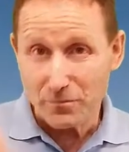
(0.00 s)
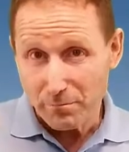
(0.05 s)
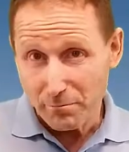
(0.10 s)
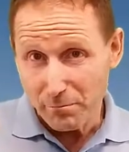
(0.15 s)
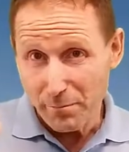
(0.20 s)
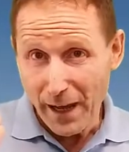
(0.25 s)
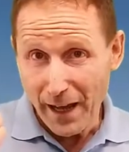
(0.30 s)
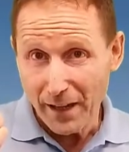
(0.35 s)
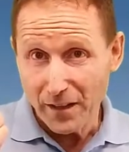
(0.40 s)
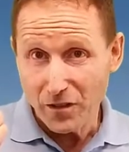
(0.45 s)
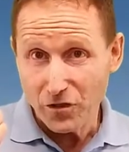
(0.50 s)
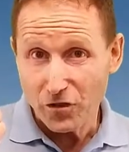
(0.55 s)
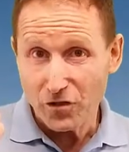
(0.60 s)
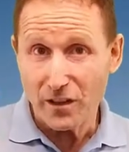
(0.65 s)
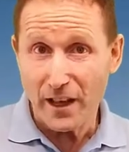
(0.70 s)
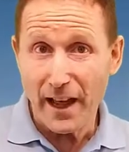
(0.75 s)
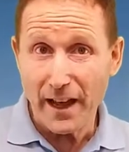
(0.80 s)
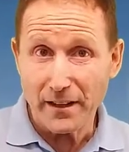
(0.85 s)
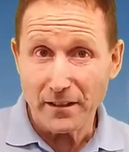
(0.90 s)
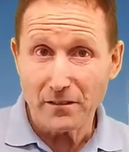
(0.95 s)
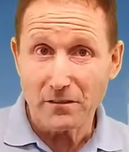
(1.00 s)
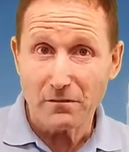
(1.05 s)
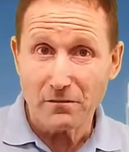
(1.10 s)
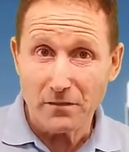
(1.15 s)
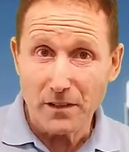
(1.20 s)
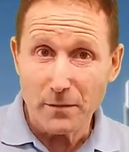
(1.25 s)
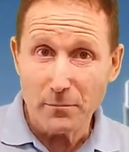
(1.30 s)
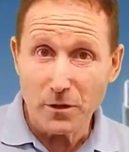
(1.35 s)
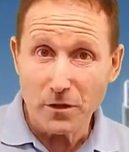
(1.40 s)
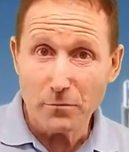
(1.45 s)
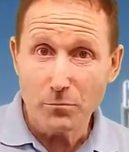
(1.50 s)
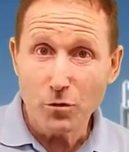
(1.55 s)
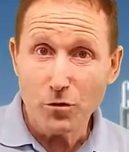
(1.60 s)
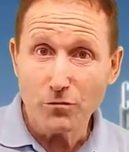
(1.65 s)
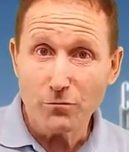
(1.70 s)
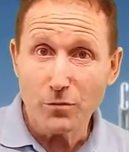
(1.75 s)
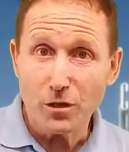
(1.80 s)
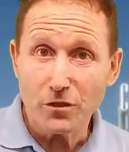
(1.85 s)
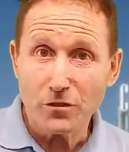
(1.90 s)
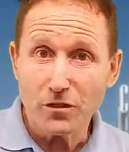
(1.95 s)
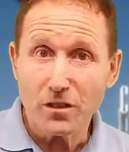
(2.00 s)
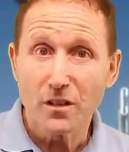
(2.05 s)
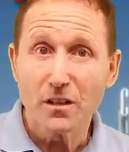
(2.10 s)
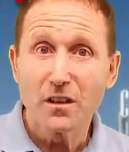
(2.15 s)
balance and limit movement,